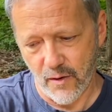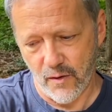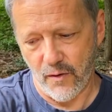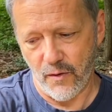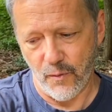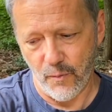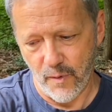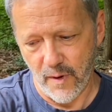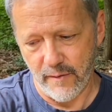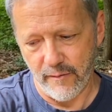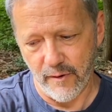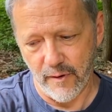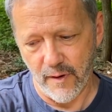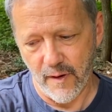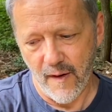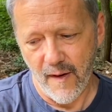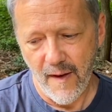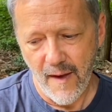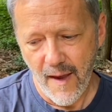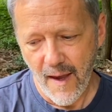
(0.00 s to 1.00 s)
on the river.
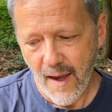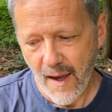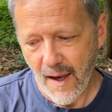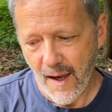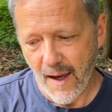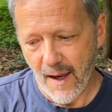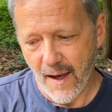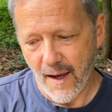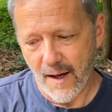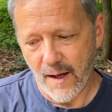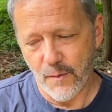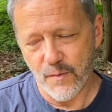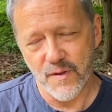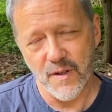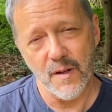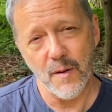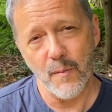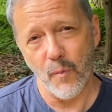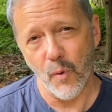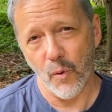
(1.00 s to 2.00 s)
And it was
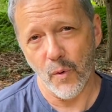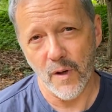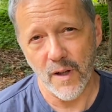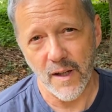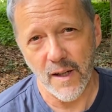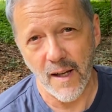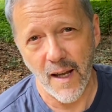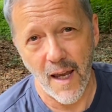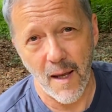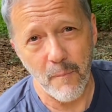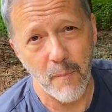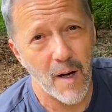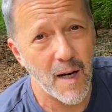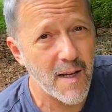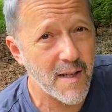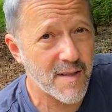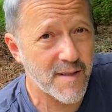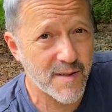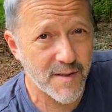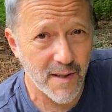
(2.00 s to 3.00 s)
in the morning, and
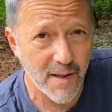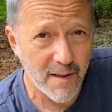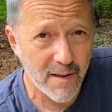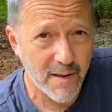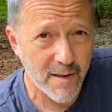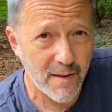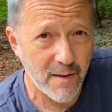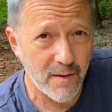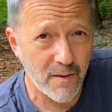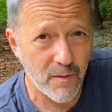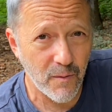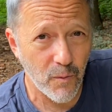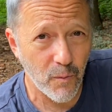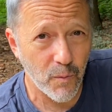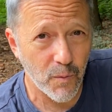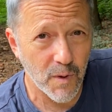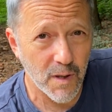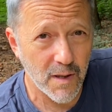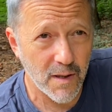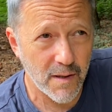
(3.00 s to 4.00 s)
my son
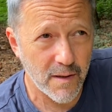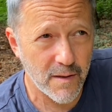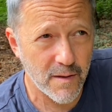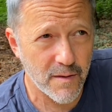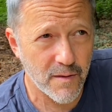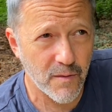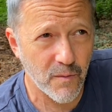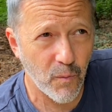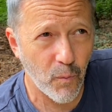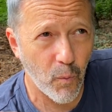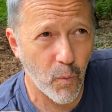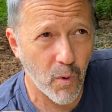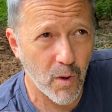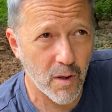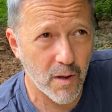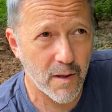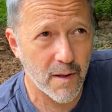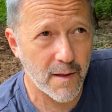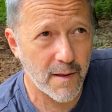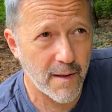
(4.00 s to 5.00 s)
was
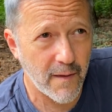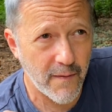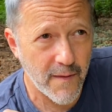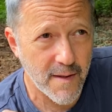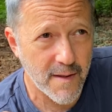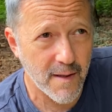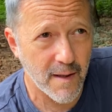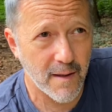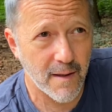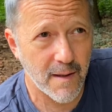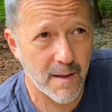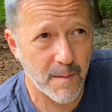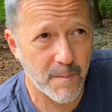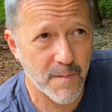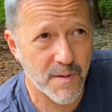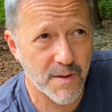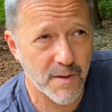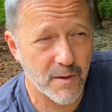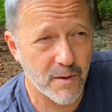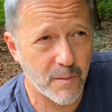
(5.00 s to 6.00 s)
1 at the time.
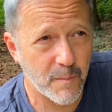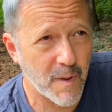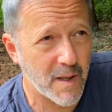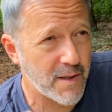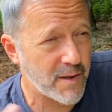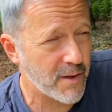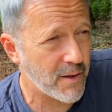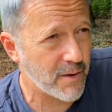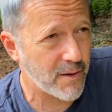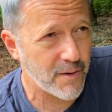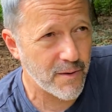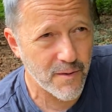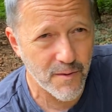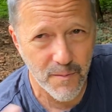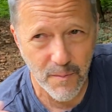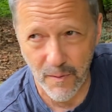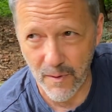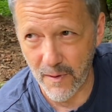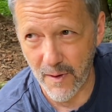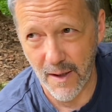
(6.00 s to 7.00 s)
So my daughters
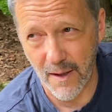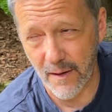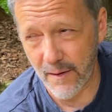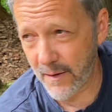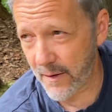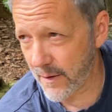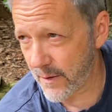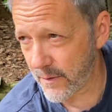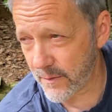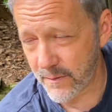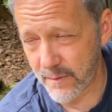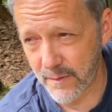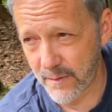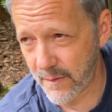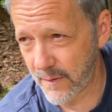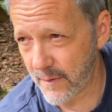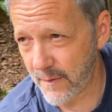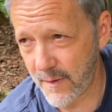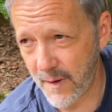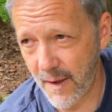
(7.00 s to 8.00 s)
were, I don't know,
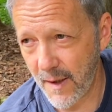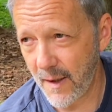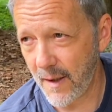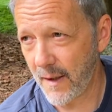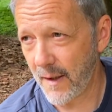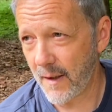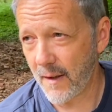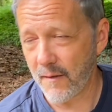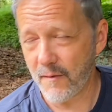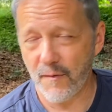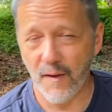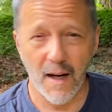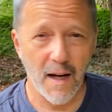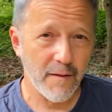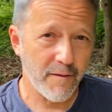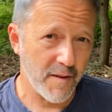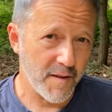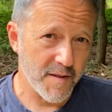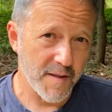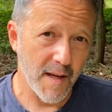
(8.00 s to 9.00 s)

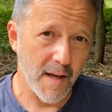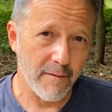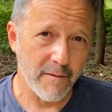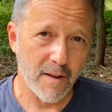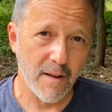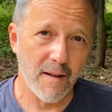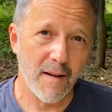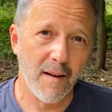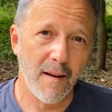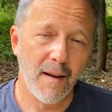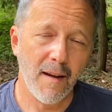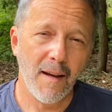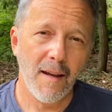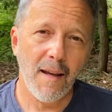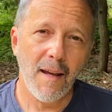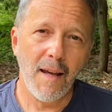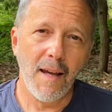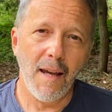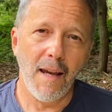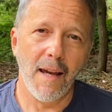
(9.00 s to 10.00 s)
5 and 7.
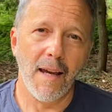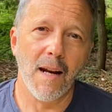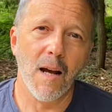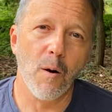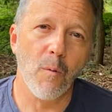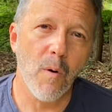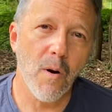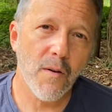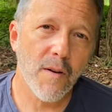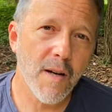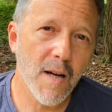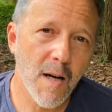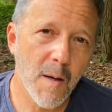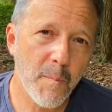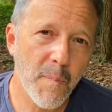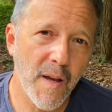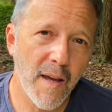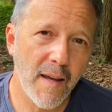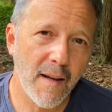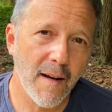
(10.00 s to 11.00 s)
And I woke up
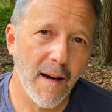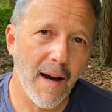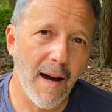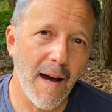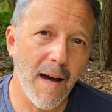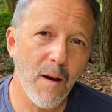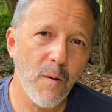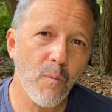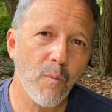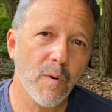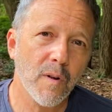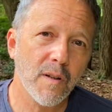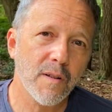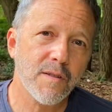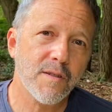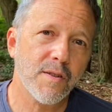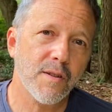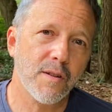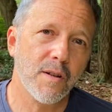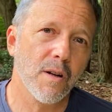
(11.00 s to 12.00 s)
and I wanted
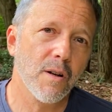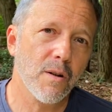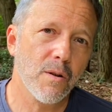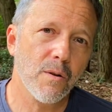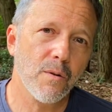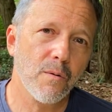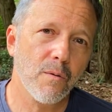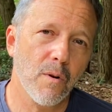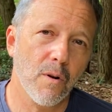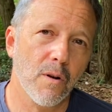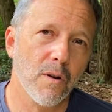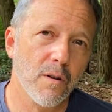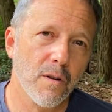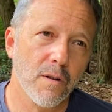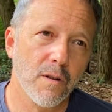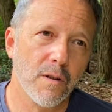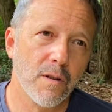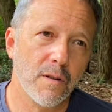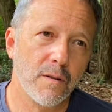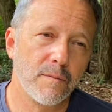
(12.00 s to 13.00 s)
to go
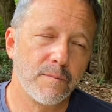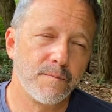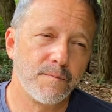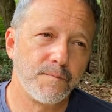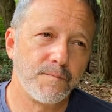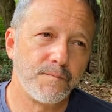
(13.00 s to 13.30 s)
on